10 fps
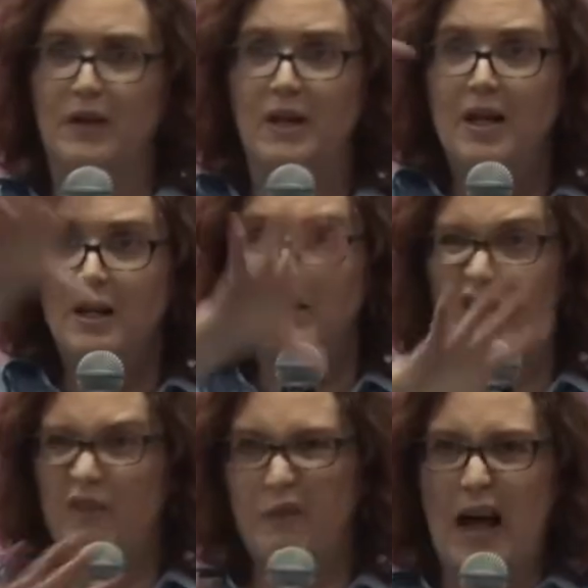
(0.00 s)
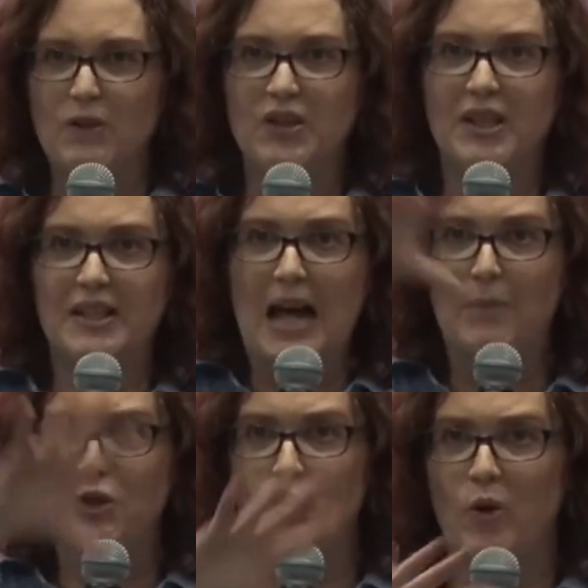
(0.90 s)
the five or six
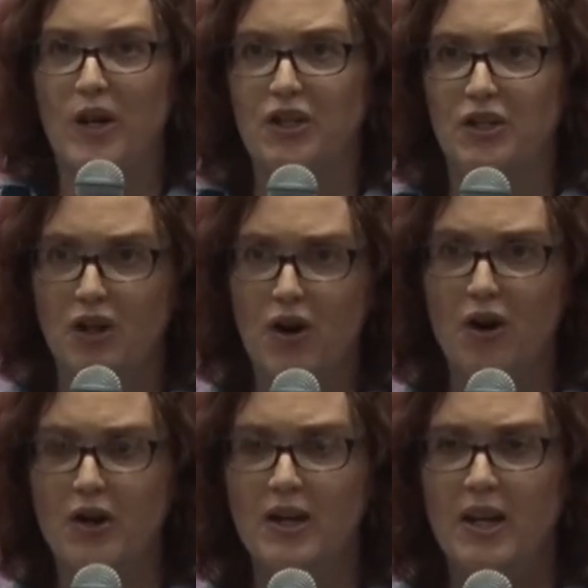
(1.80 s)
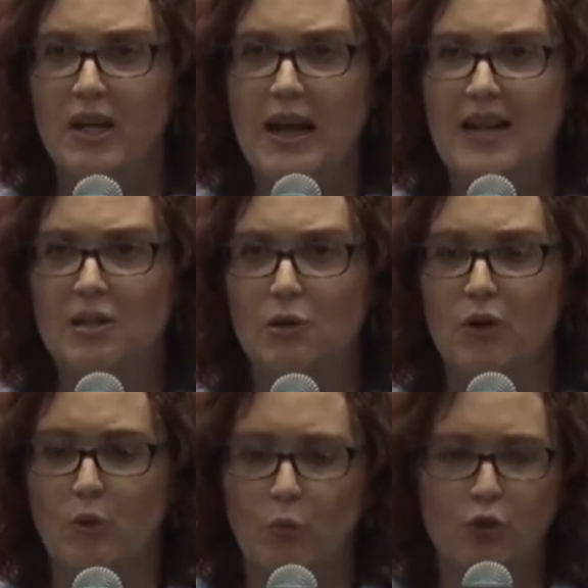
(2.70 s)
habits you want to start, ask the
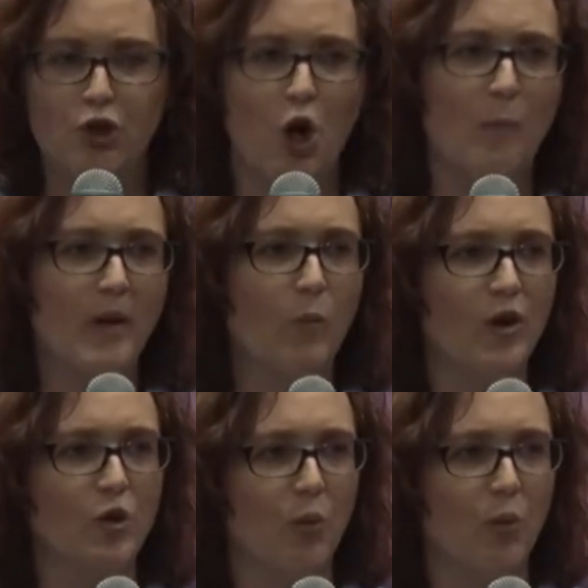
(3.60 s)
Lord, show me which